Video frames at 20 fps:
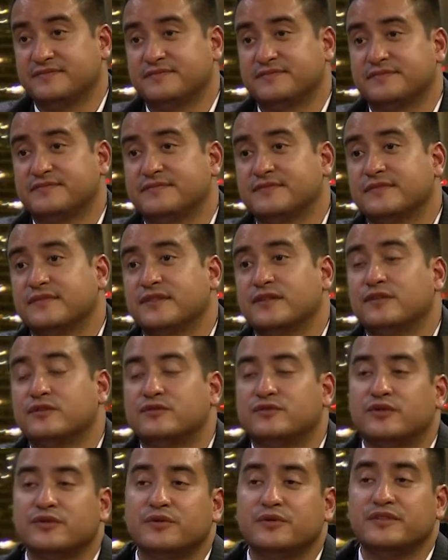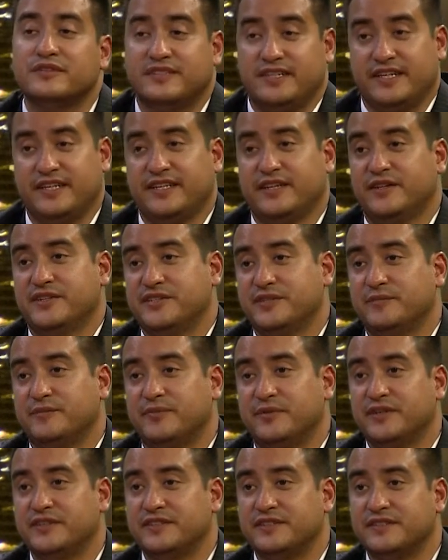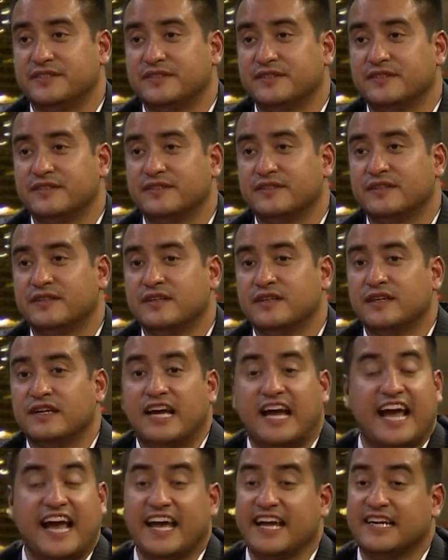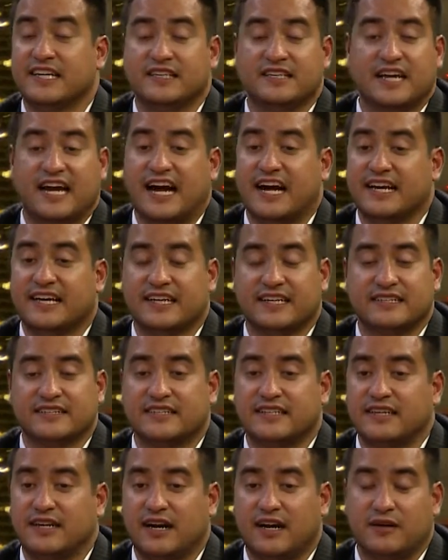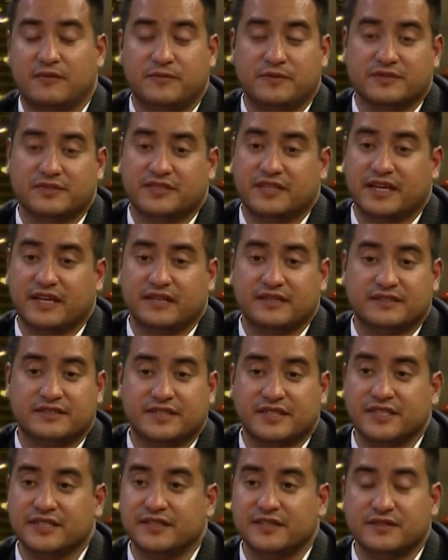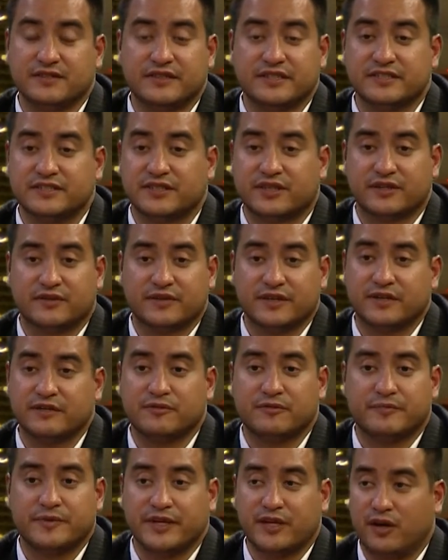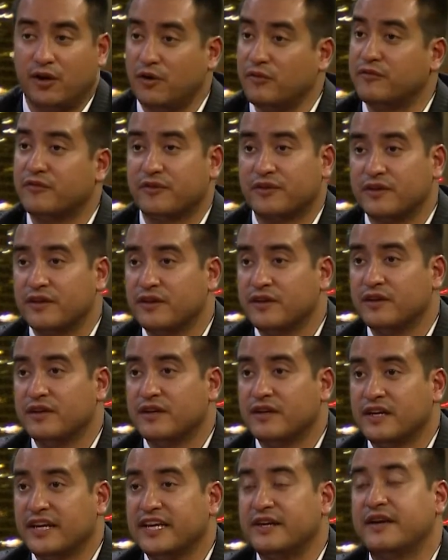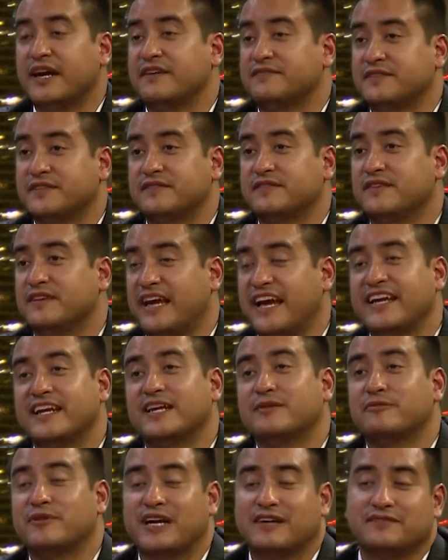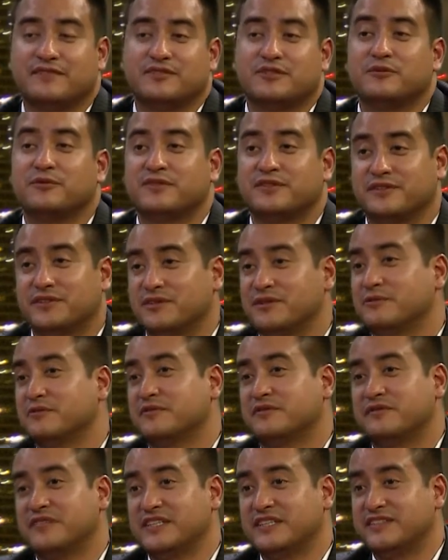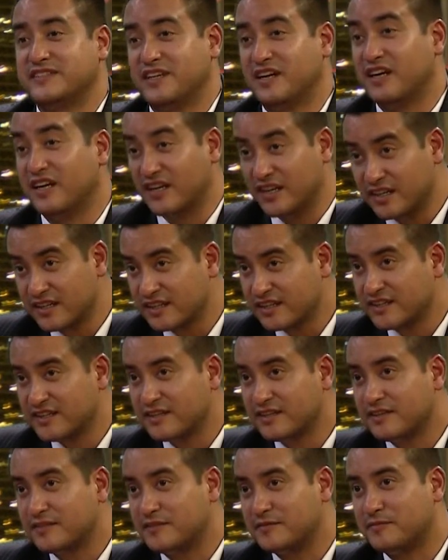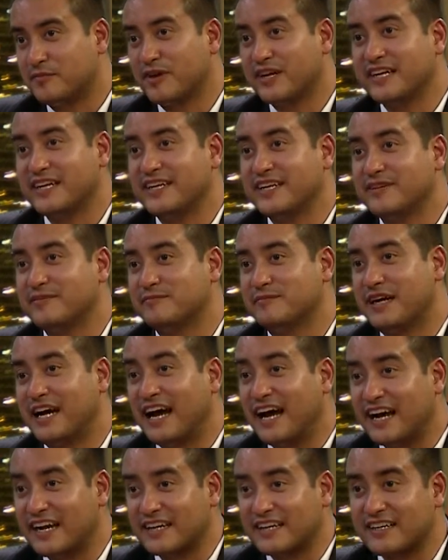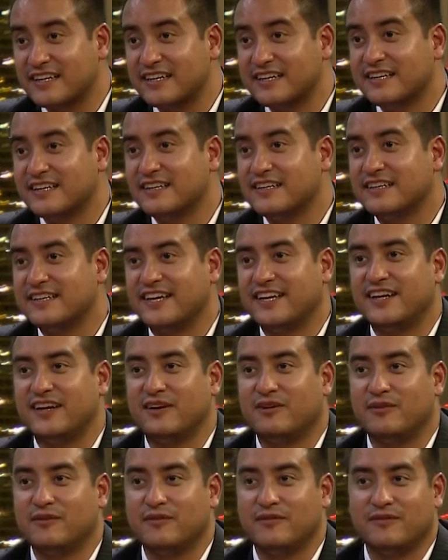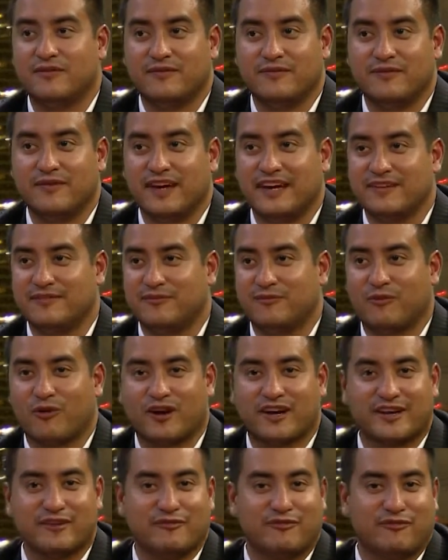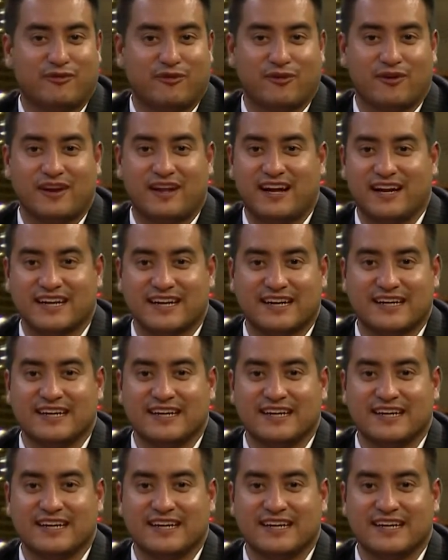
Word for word: That's right. Two to 10 years in prison. And I can almost guarantee you his career would be over. He would have to, A&M would have to do what they're doing with Vince Young, bringing him back, you know, I, and working for like.